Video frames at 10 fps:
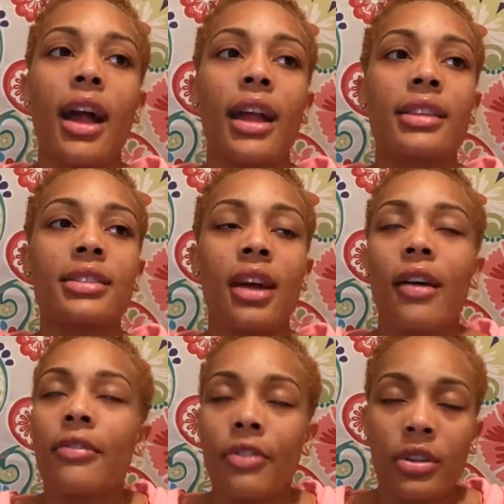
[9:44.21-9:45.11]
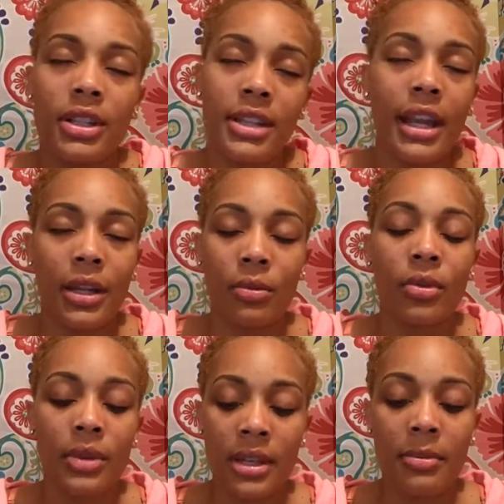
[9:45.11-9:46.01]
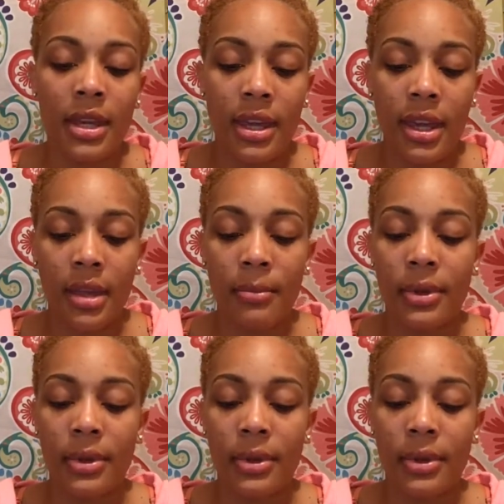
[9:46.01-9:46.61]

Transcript: it's not fully taken root in me yet,